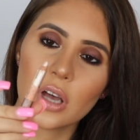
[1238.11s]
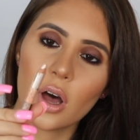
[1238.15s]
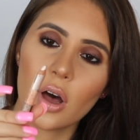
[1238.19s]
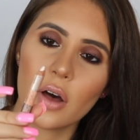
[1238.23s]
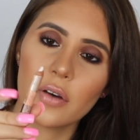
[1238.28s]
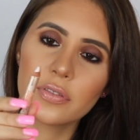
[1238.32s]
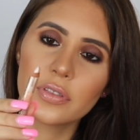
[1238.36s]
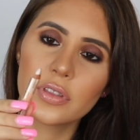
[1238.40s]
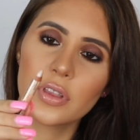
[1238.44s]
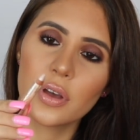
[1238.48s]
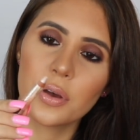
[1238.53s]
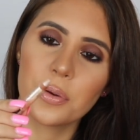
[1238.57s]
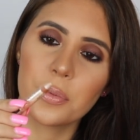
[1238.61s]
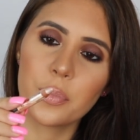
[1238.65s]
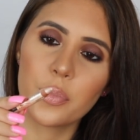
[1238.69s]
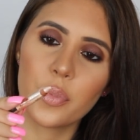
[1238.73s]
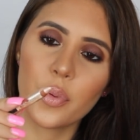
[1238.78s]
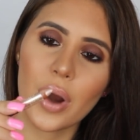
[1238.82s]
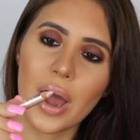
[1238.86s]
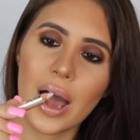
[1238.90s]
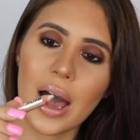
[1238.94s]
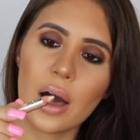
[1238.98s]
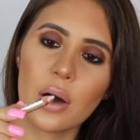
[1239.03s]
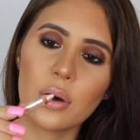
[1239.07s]
of the
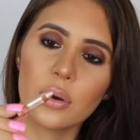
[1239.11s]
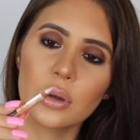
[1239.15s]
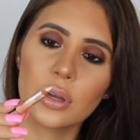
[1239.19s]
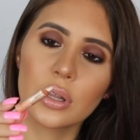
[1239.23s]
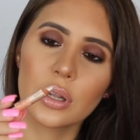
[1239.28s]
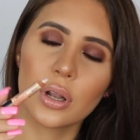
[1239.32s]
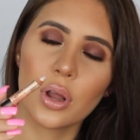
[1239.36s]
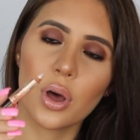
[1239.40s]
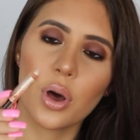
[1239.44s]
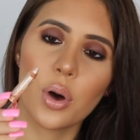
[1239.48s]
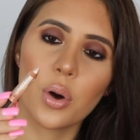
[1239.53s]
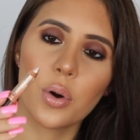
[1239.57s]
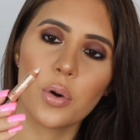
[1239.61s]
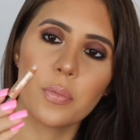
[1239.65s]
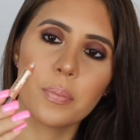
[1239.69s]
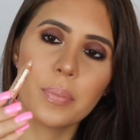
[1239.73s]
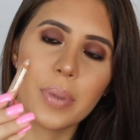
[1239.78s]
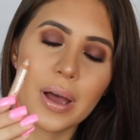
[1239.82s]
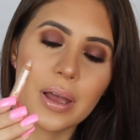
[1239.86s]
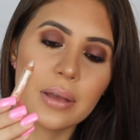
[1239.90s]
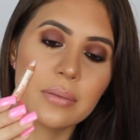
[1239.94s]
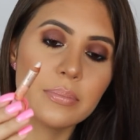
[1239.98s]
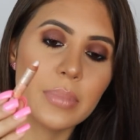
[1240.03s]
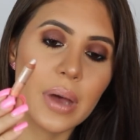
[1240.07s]
Brow Glow
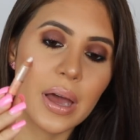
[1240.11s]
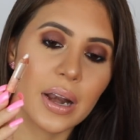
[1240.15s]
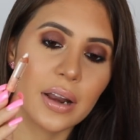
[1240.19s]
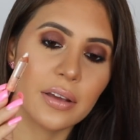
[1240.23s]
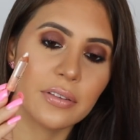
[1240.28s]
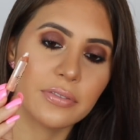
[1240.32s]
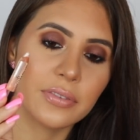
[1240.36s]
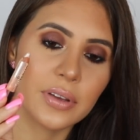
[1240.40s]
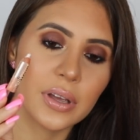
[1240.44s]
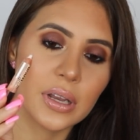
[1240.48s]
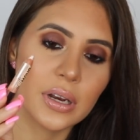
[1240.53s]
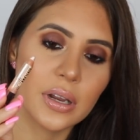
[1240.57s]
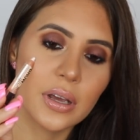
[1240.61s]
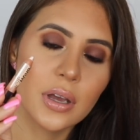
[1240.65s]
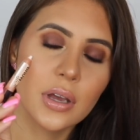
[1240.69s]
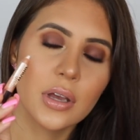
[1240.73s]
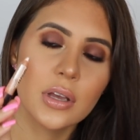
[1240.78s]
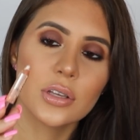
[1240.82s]
by Benefit.